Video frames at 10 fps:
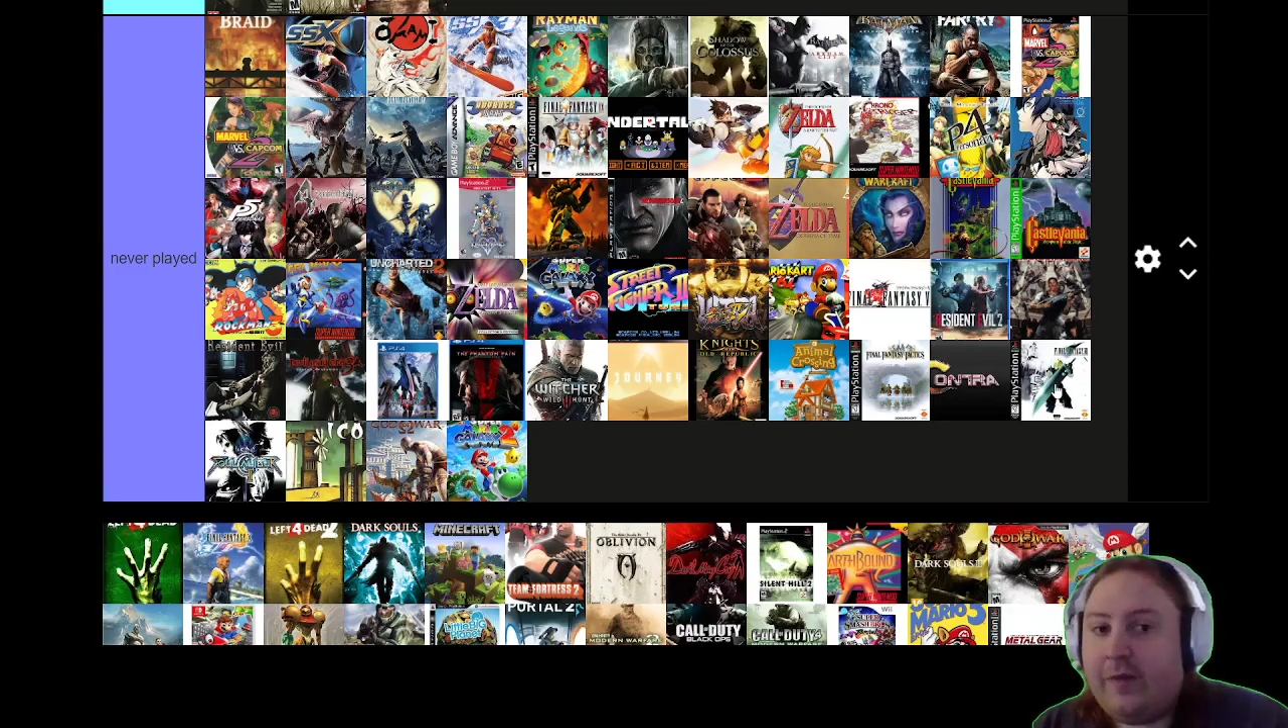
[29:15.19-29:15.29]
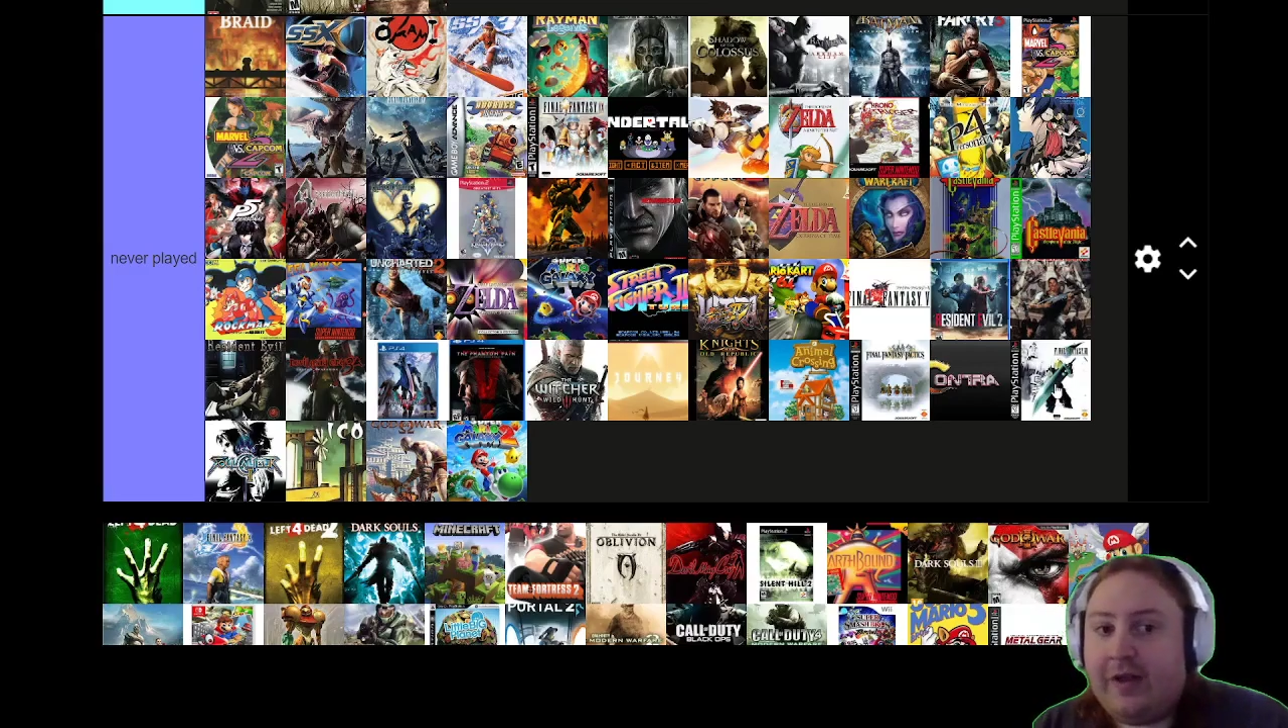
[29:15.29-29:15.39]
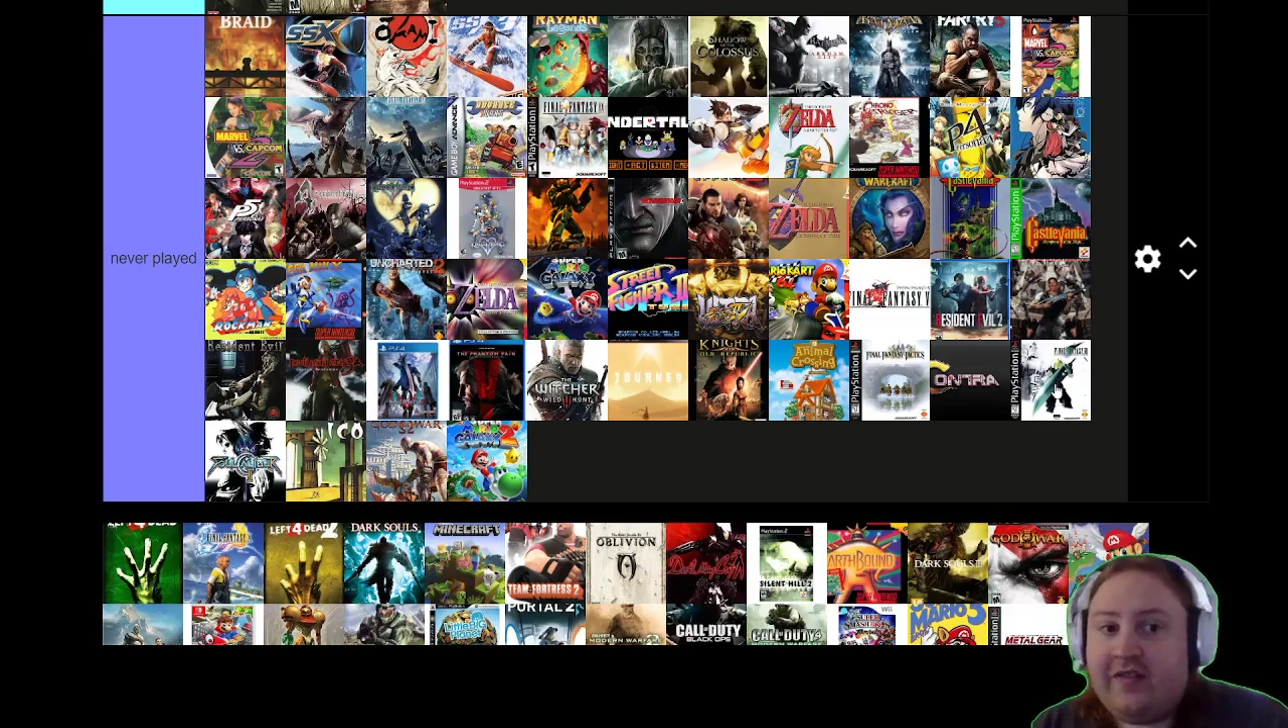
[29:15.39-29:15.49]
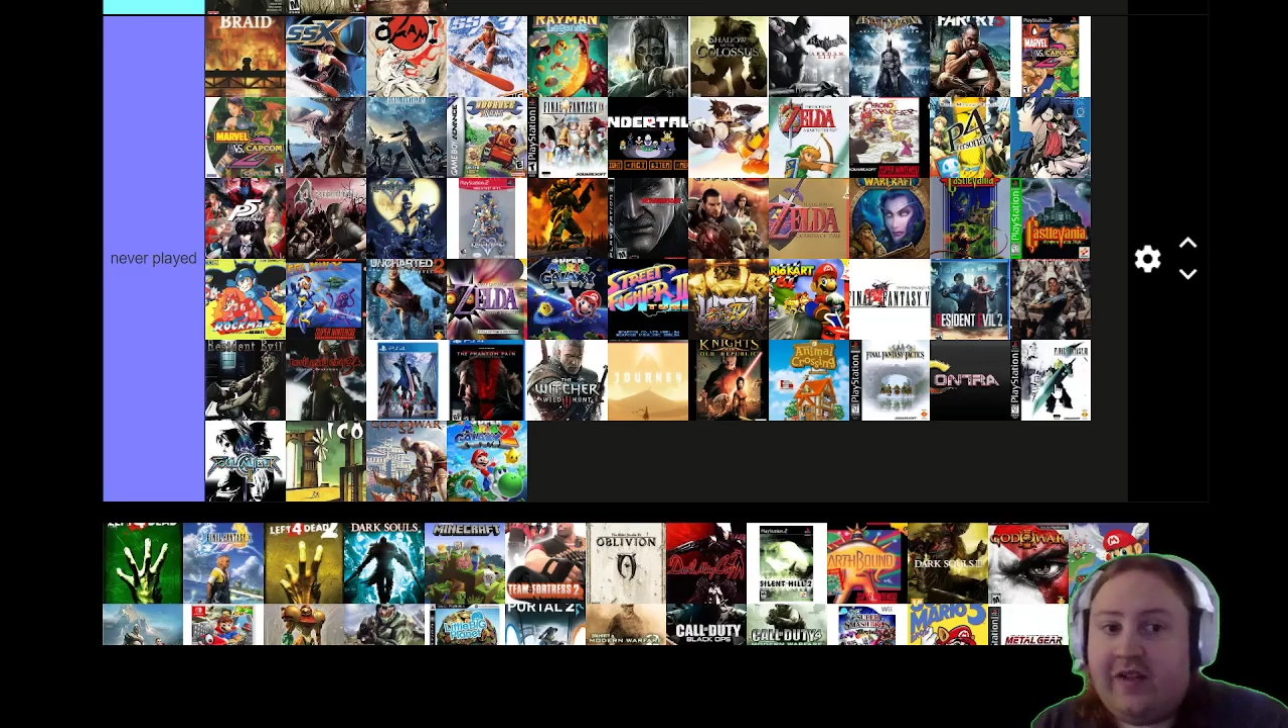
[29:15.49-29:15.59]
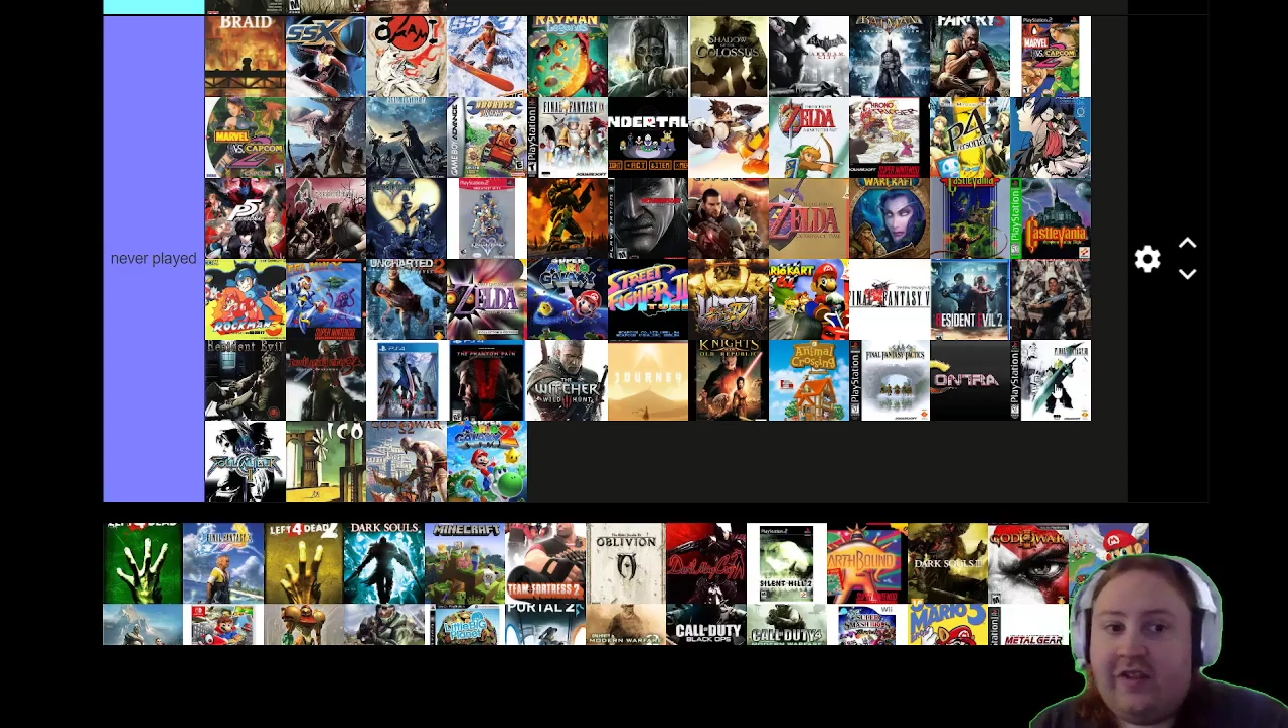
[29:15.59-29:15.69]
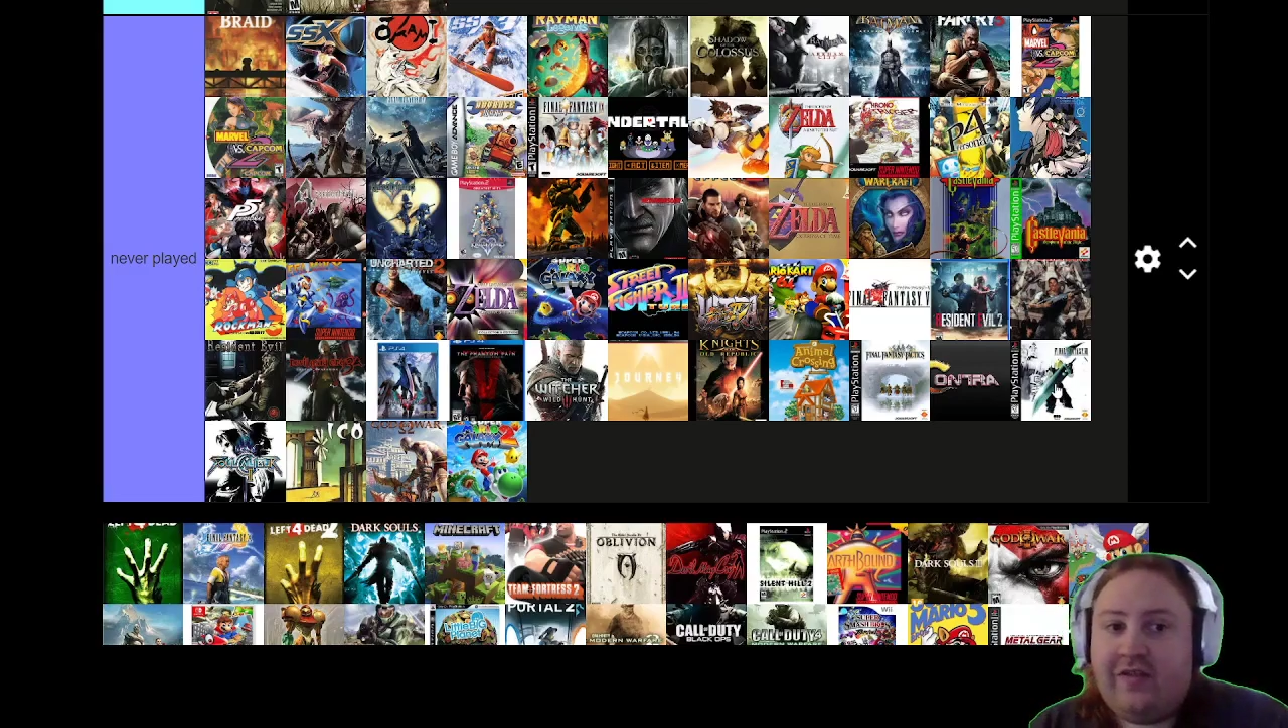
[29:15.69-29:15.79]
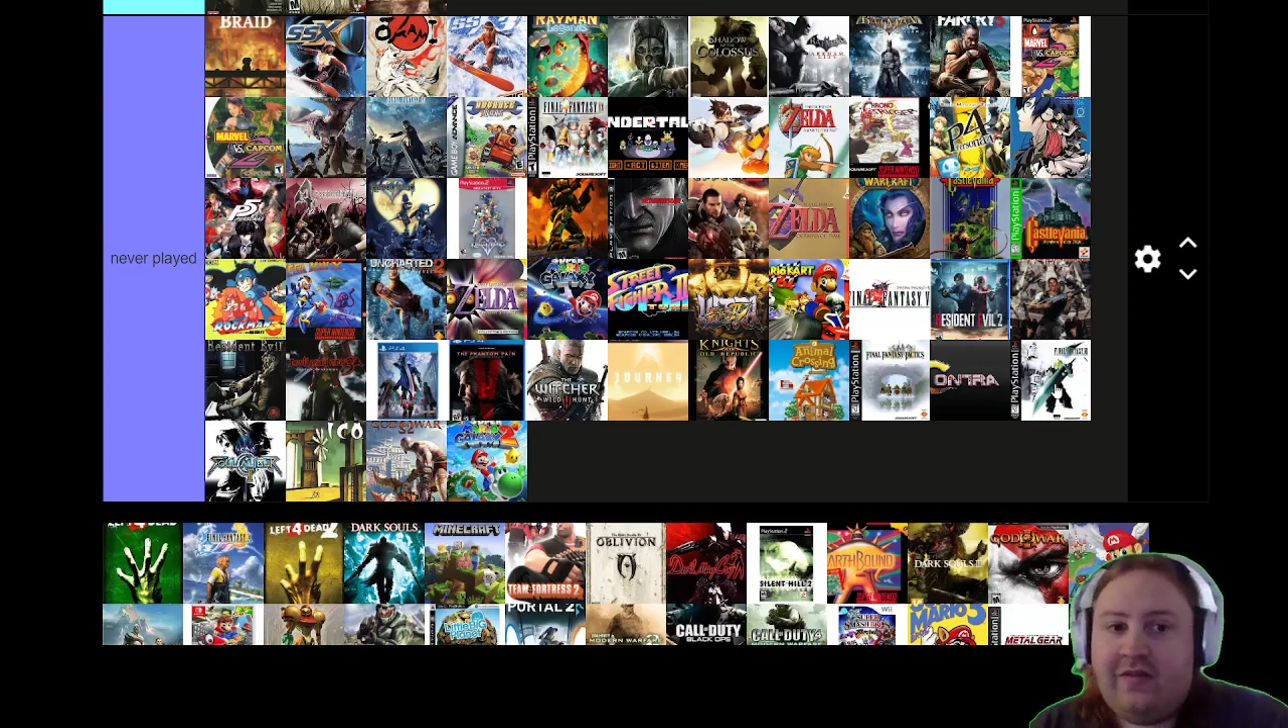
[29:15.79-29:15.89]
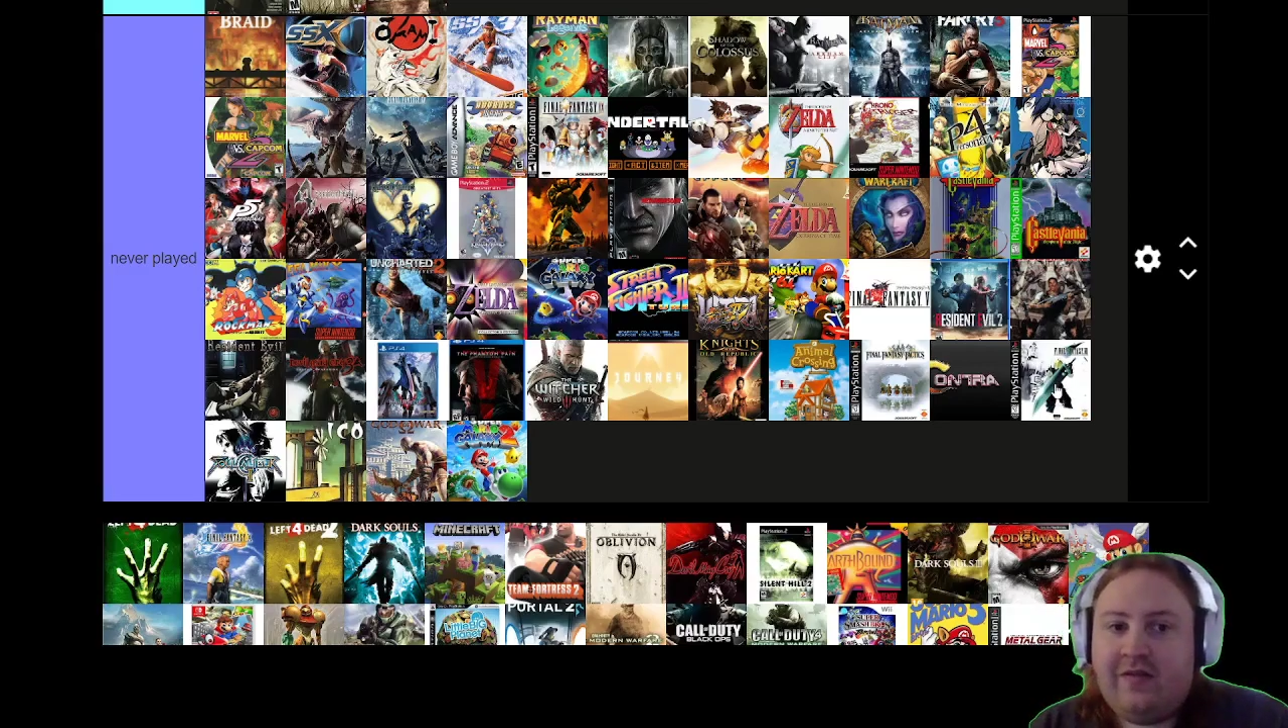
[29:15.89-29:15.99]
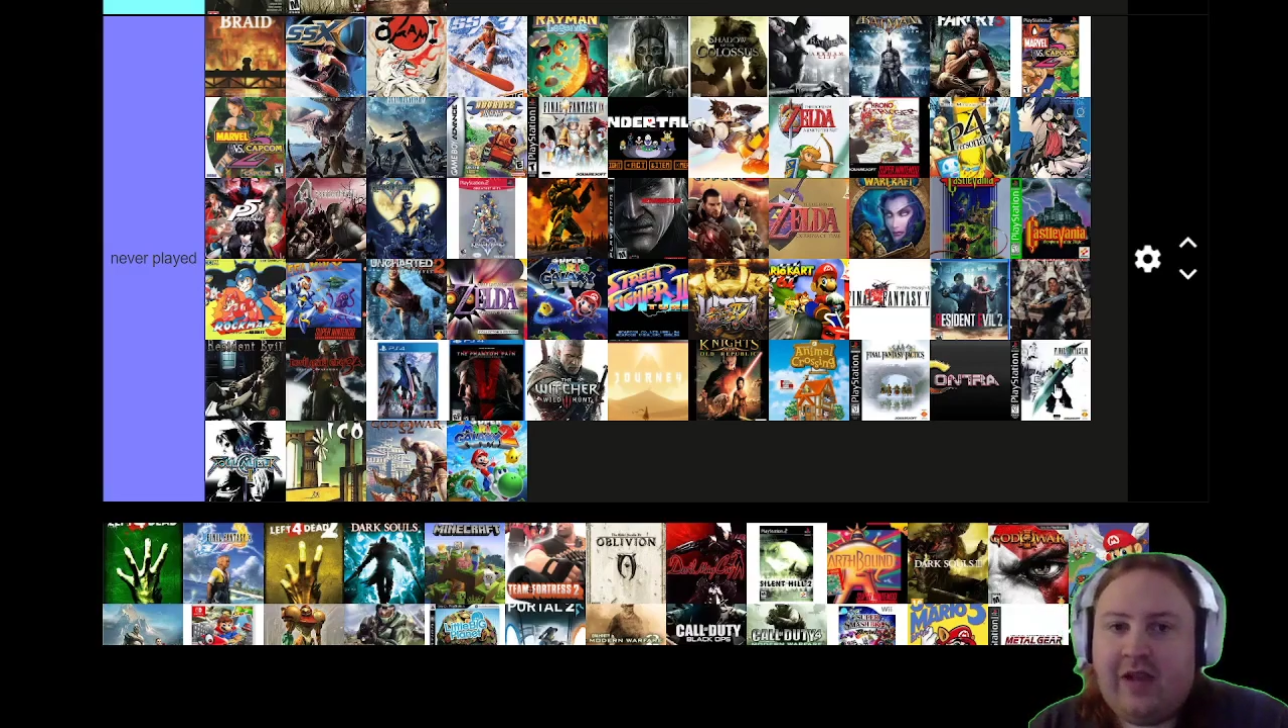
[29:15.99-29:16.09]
PlayStation.